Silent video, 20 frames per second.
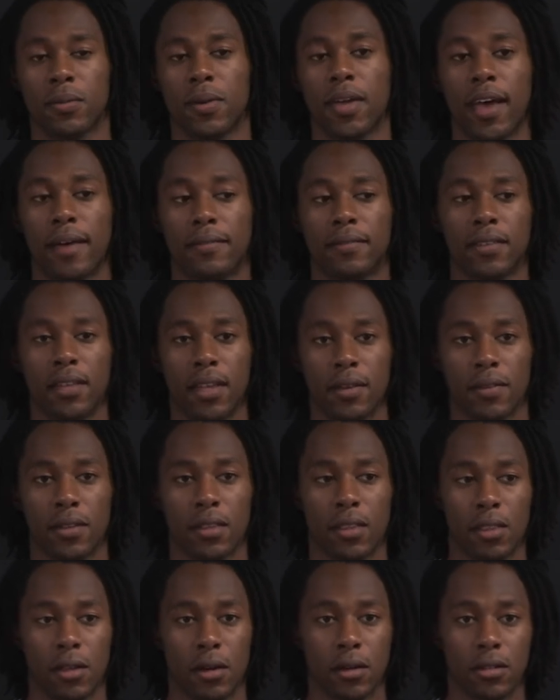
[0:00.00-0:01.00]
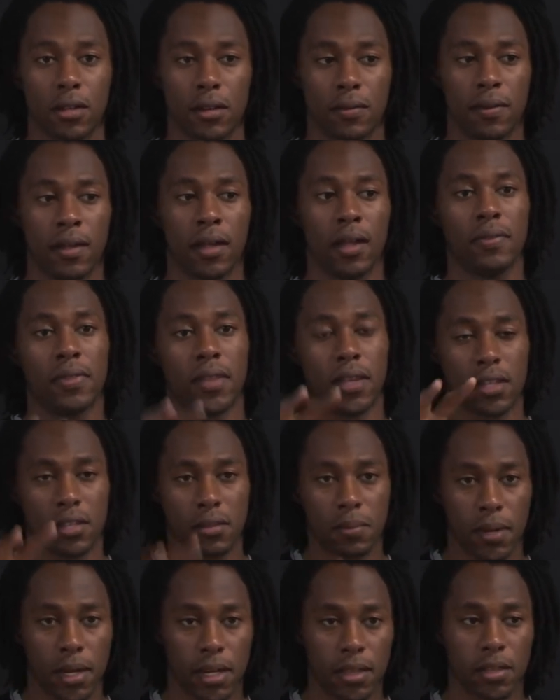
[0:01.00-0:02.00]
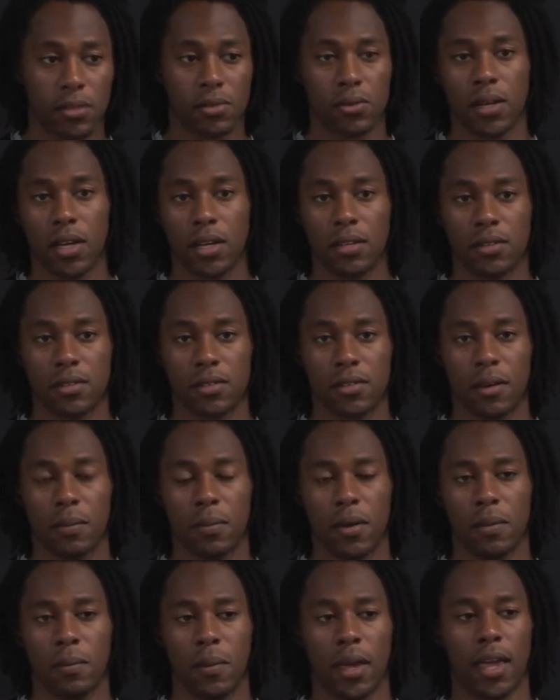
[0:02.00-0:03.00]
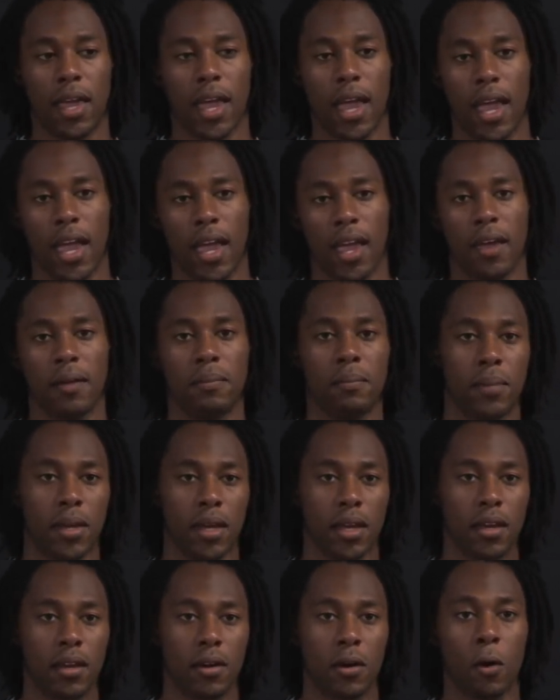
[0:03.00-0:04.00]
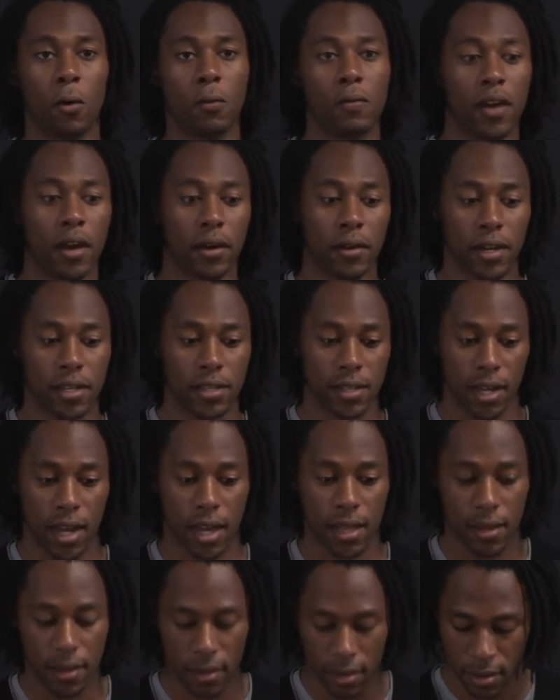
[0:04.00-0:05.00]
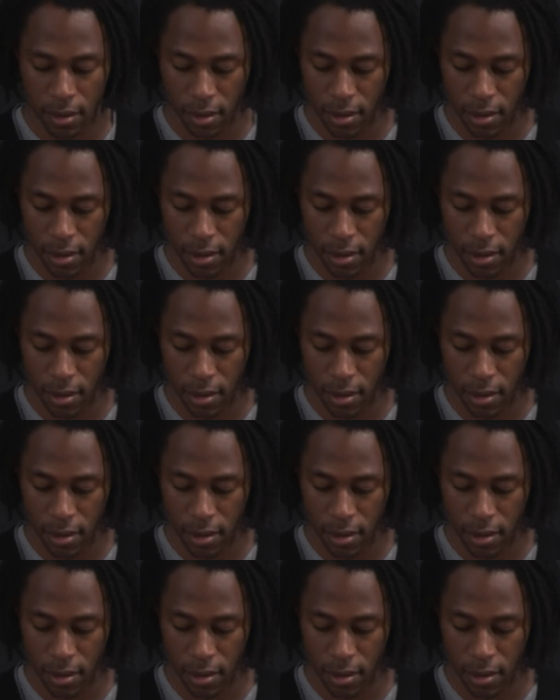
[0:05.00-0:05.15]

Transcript: that we haven't even thought of that explain this relationship and make A and B covary together.